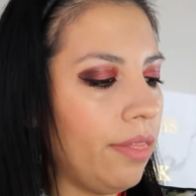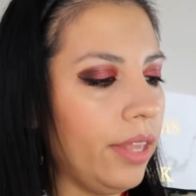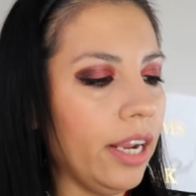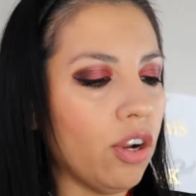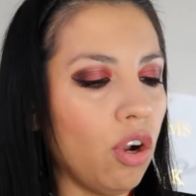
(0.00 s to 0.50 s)

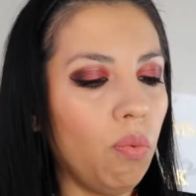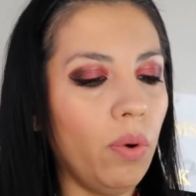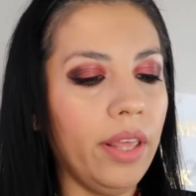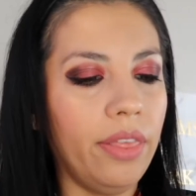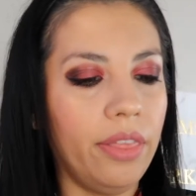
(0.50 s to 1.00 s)
Then I go
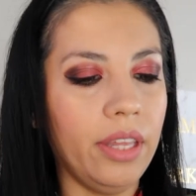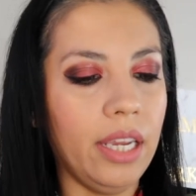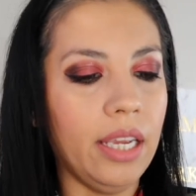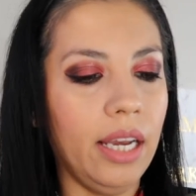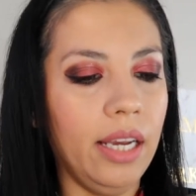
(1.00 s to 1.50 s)
with
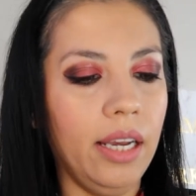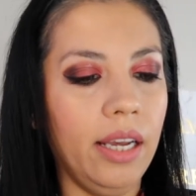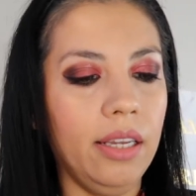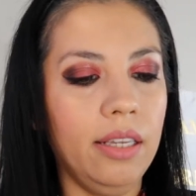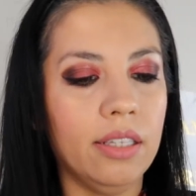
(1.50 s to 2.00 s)
the
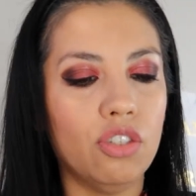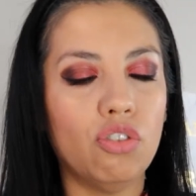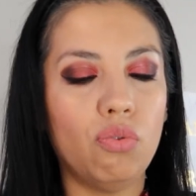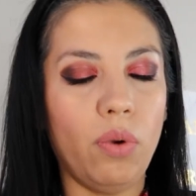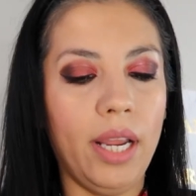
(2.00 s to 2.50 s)

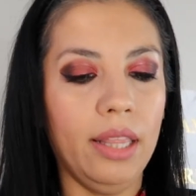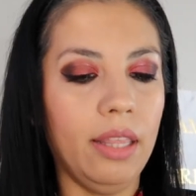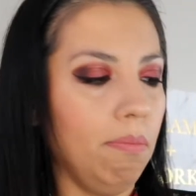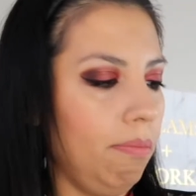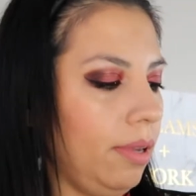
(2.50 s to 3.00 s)
Strength
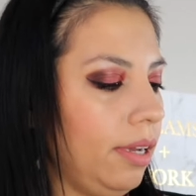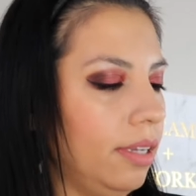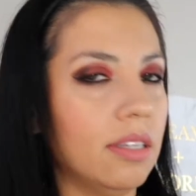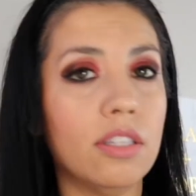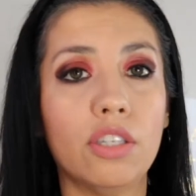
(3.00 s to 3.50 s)

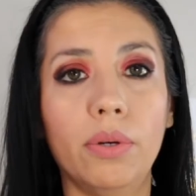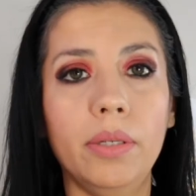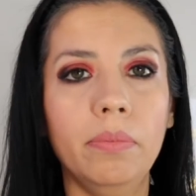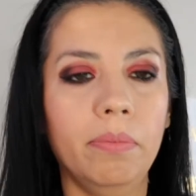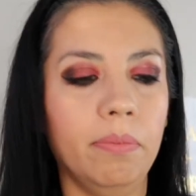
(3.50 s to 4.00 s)
Serum.